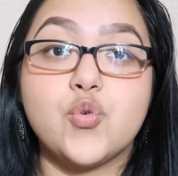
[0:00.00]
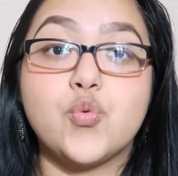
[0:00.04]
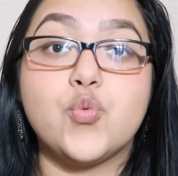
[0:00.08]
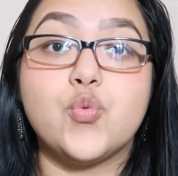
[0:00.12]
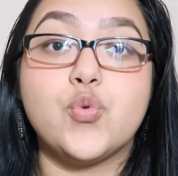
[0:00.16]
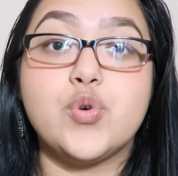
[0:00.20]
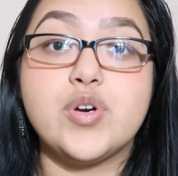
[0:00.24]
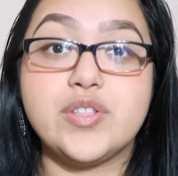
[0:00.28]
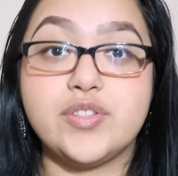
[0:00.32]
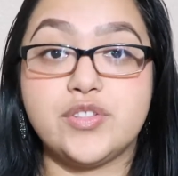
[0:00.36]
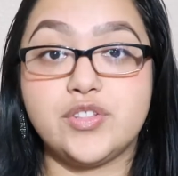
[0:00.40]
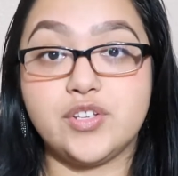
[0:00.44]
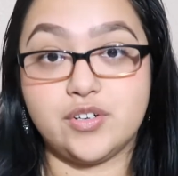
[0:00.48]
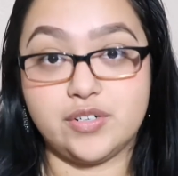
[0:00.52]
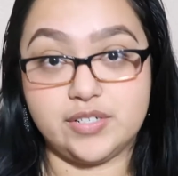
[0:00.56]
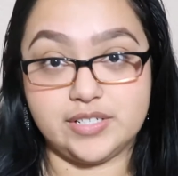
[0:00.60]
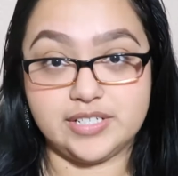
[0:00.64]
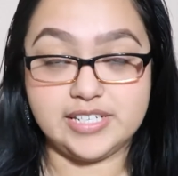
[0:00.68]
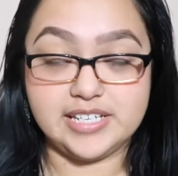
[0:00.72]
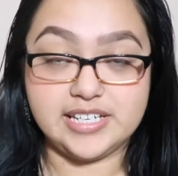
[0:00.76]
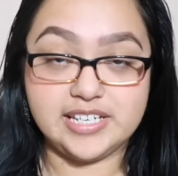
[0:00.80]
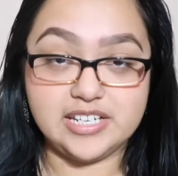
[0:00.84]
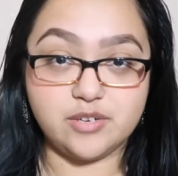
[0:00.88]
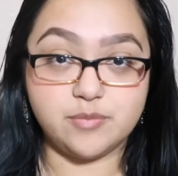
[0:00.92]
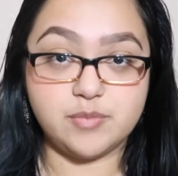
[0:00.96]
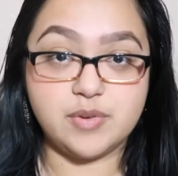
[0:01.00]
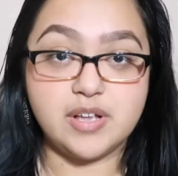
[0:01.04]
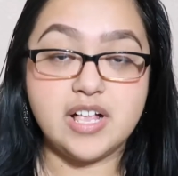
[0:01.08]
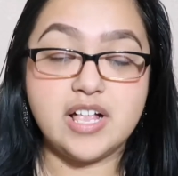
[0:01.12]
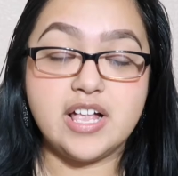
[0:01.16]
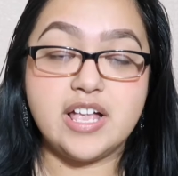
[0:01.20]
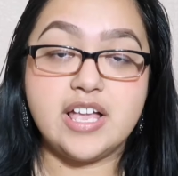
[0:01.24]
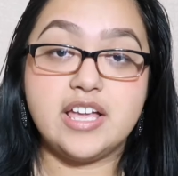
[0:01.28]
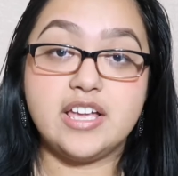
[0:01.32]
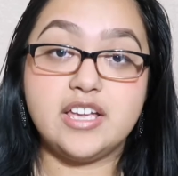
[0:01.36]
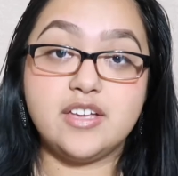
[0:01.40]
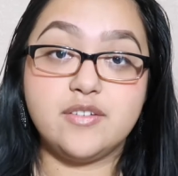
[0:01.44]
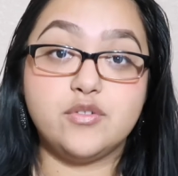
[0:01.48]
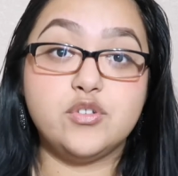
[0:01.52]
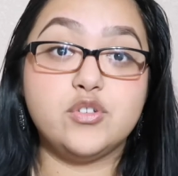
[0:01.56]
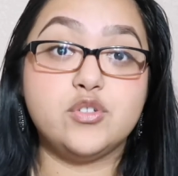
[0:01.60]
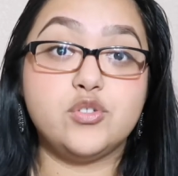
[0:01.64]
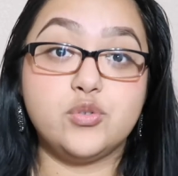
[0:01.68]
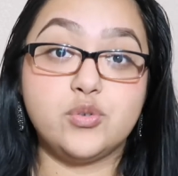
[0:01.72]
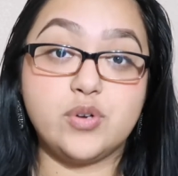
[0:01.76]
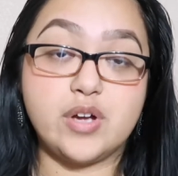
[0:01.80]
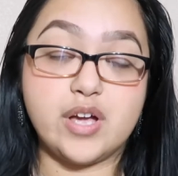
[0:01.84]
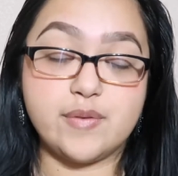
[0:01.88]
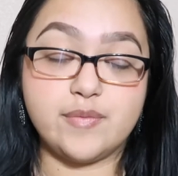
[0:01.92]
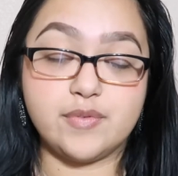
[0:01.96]
with their team if you
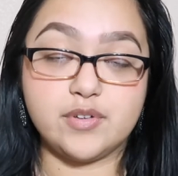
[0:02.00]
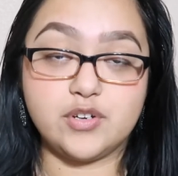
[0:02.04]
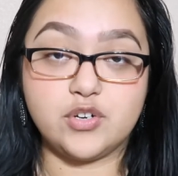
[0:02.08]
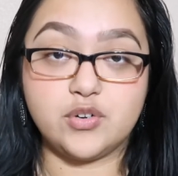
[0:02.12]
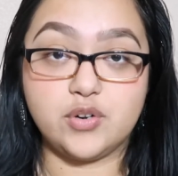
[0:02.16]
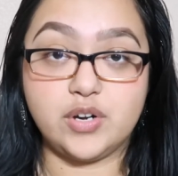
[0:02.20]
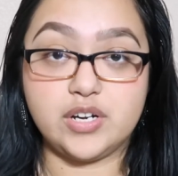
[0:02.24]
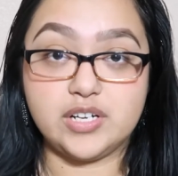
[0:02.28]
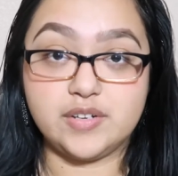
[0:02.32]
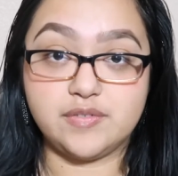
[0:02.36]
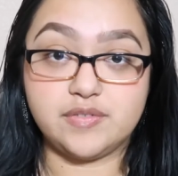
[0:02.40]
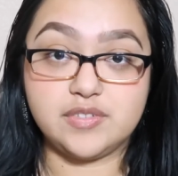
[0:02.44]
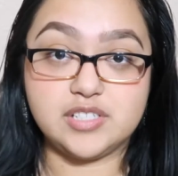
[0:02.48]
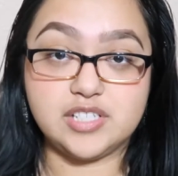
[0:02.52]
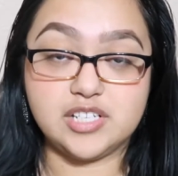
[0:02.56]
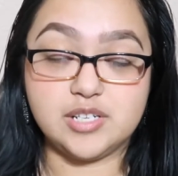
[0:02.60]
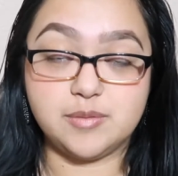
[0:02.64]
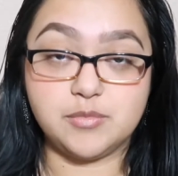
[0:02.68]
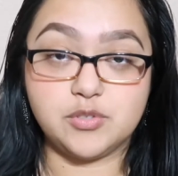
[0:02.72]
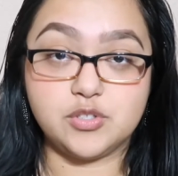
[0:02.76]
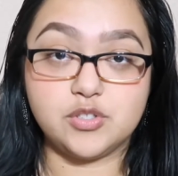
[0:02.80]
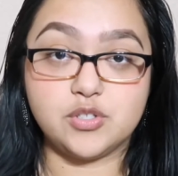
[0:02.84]
do have a creative team.